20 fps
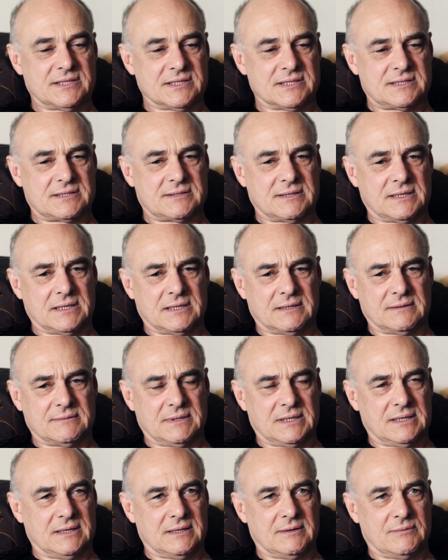is
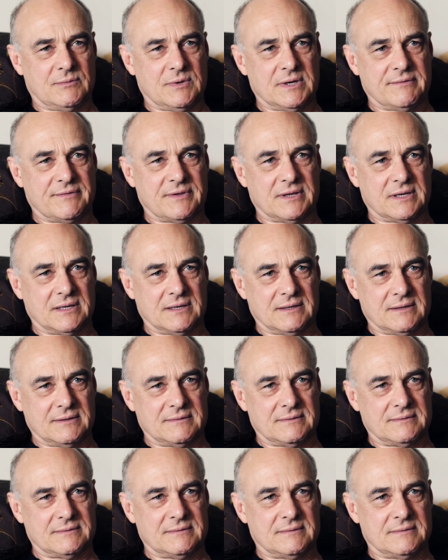one of the
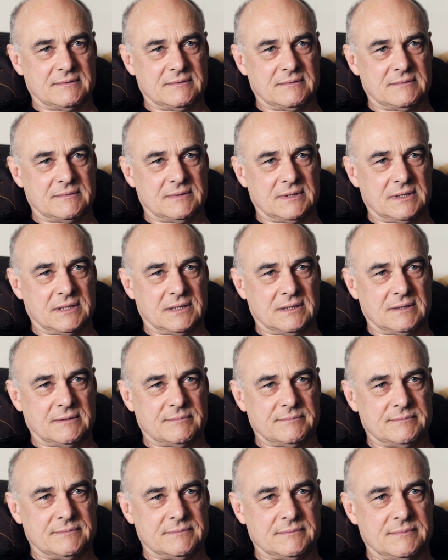
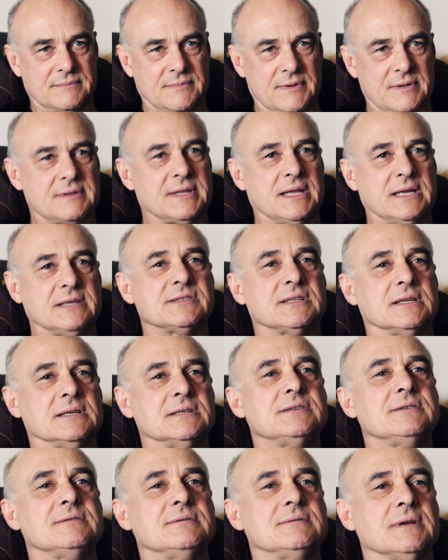things
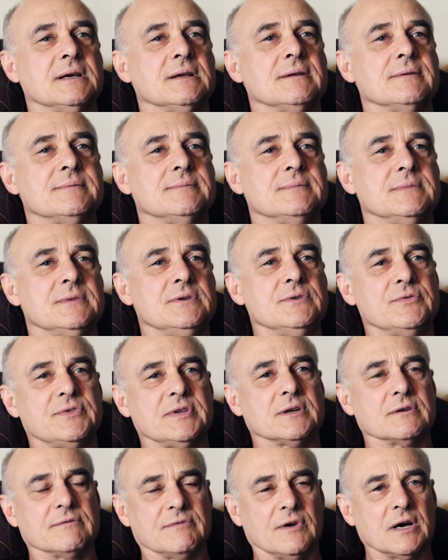that New
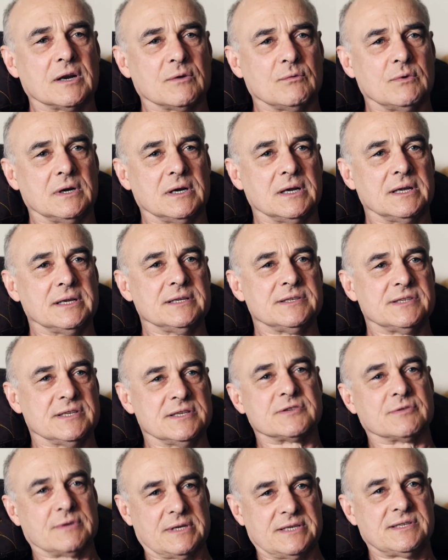Theatre of Ottawa is
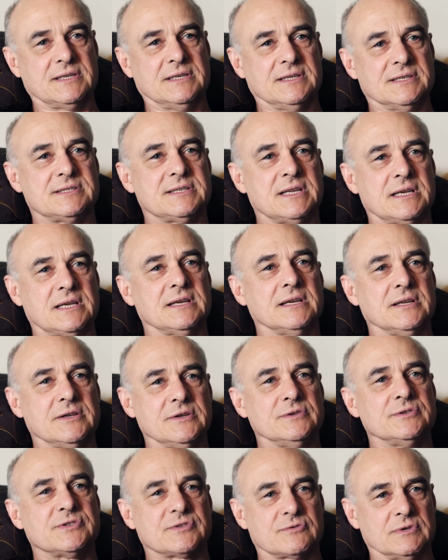interested in, is taking a
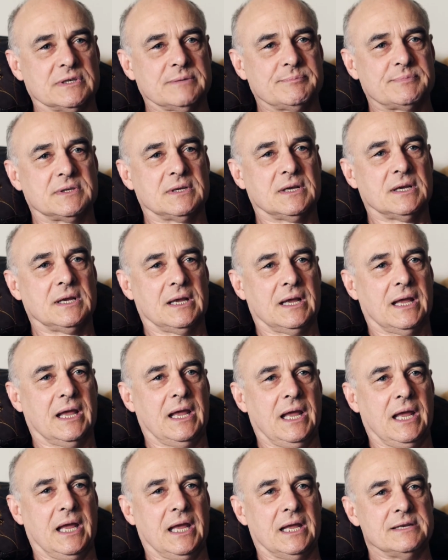new script
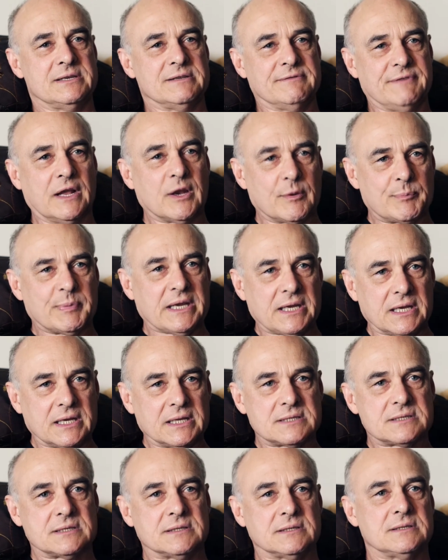and developing
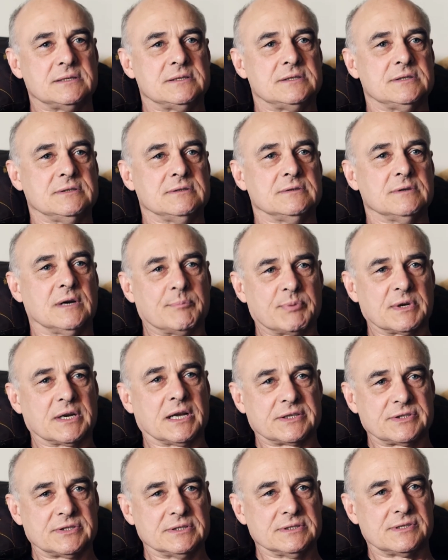it to a
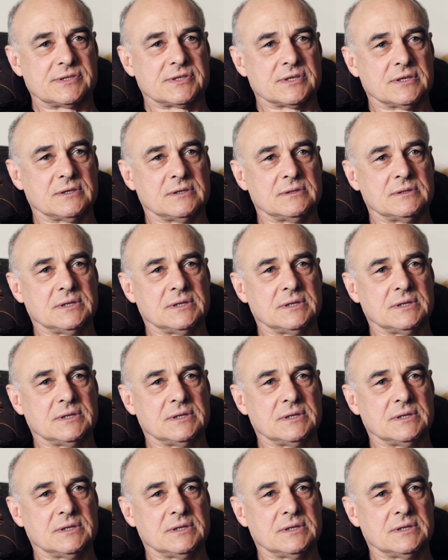production. So